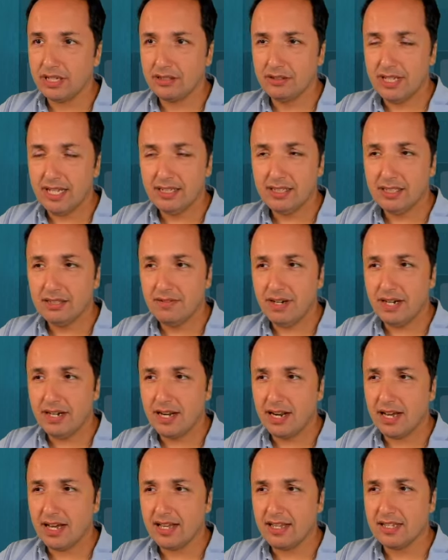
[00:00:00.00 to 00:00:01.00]
That's very
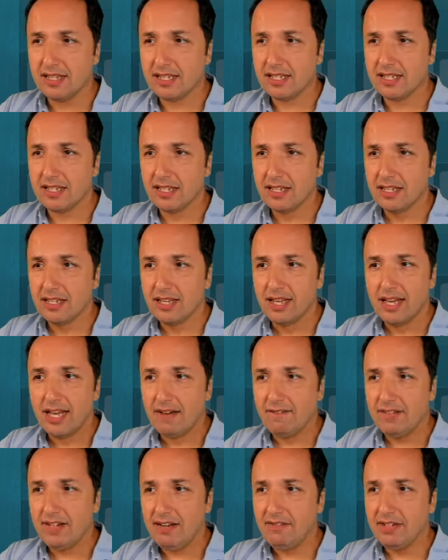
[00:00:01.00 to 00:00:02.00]
nice.
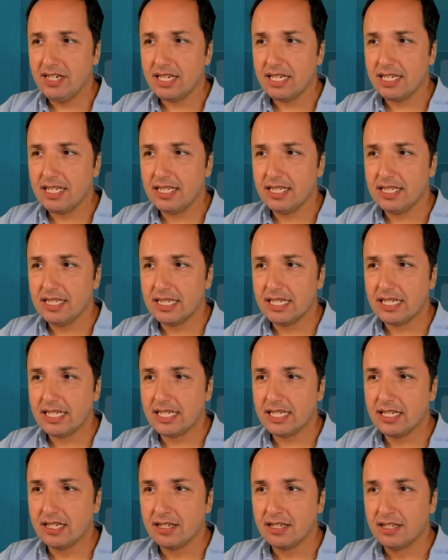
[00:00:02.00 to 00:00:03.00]
I've never seen this.